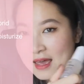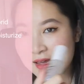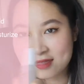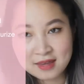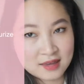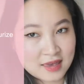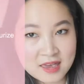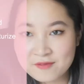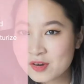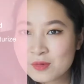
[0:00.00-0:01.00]
I think
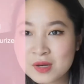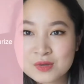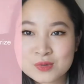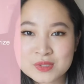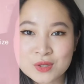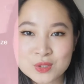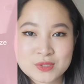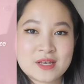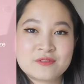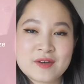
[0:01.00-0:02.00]
everyone who's a
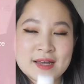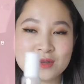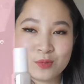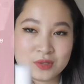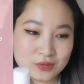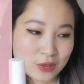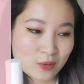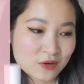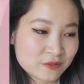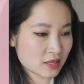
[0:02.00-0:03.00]
Glossier fan will know of.